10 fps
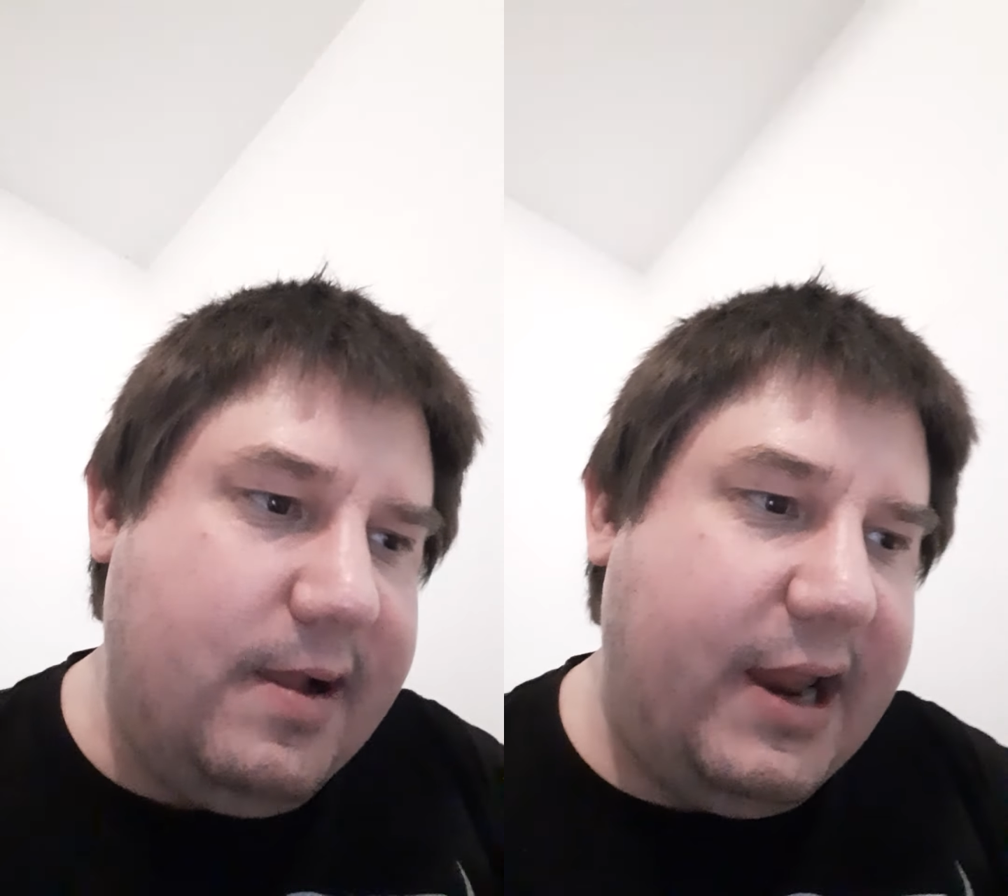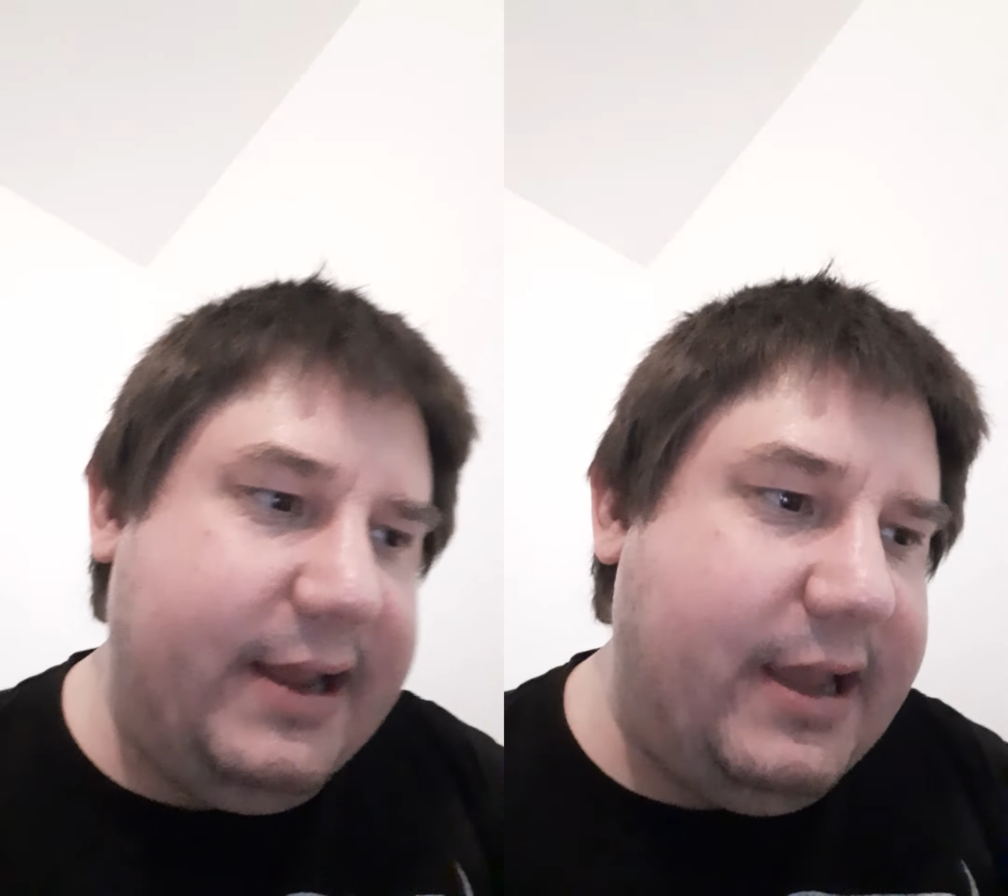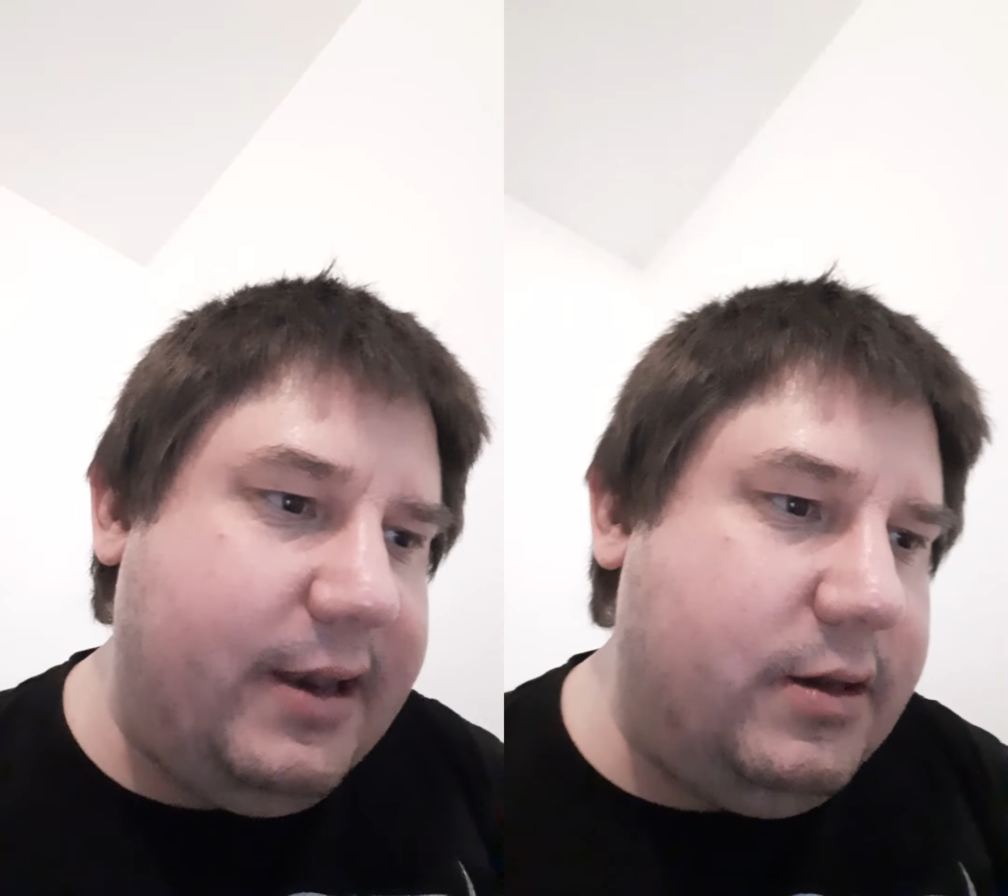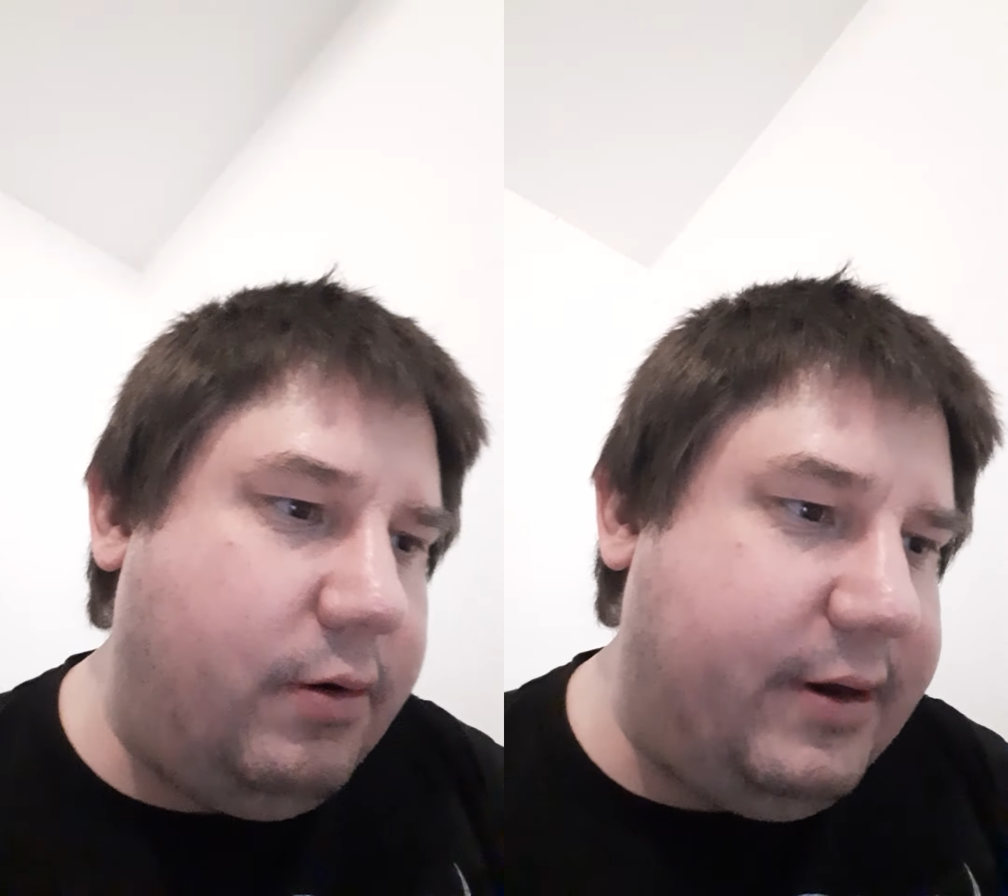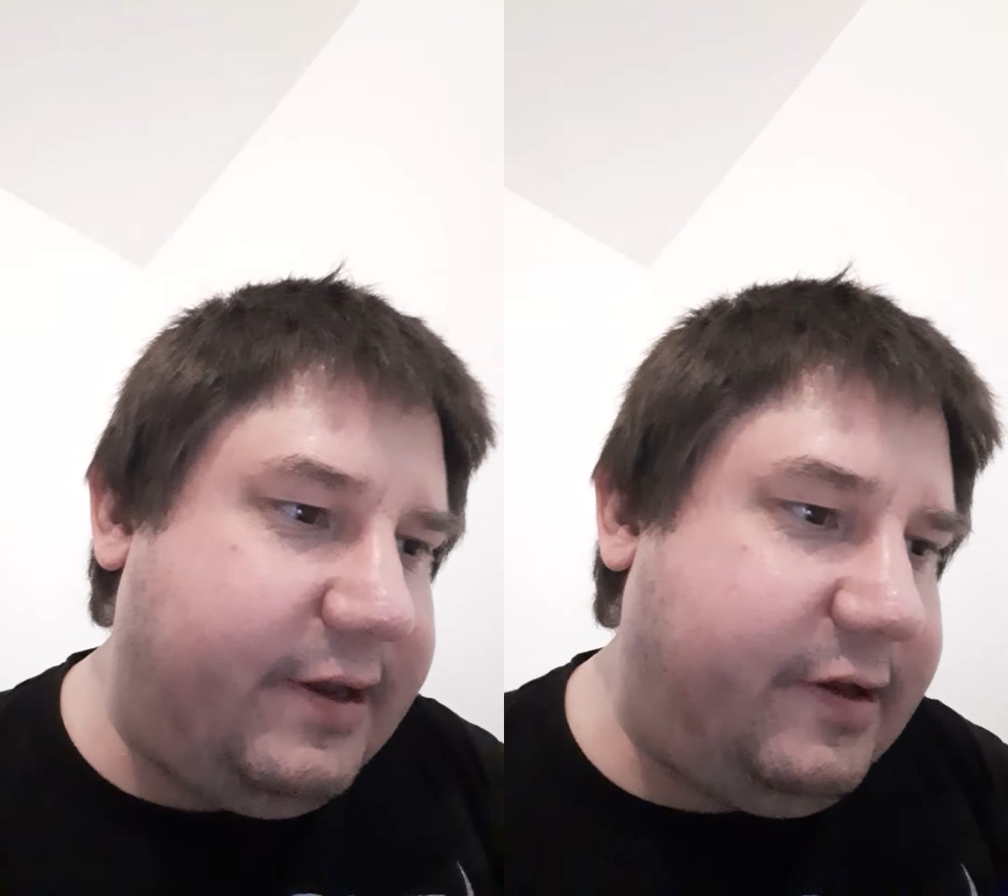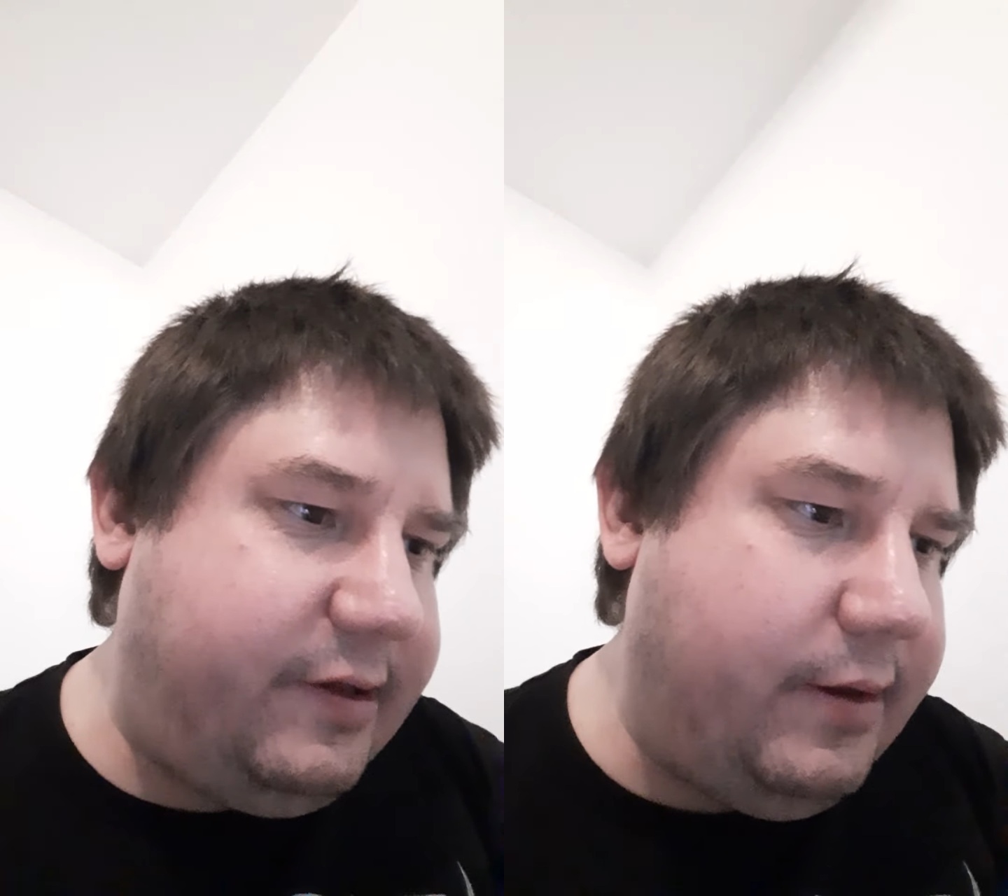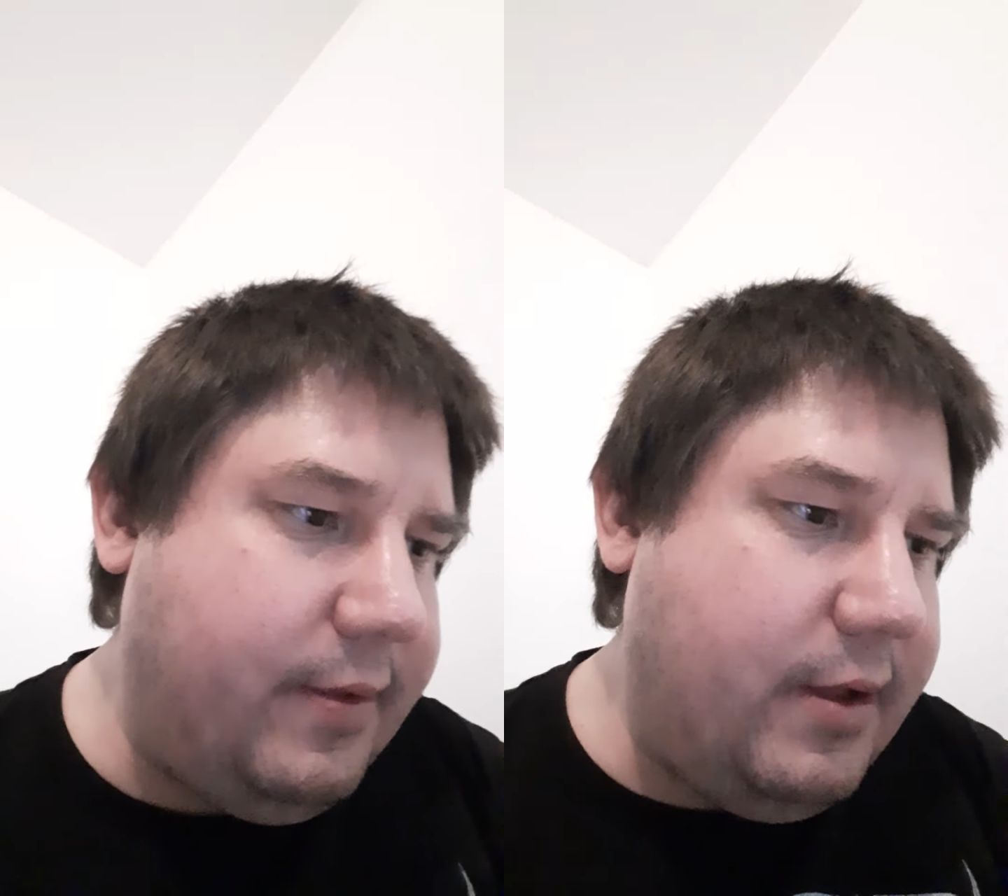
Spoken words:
and get noticed.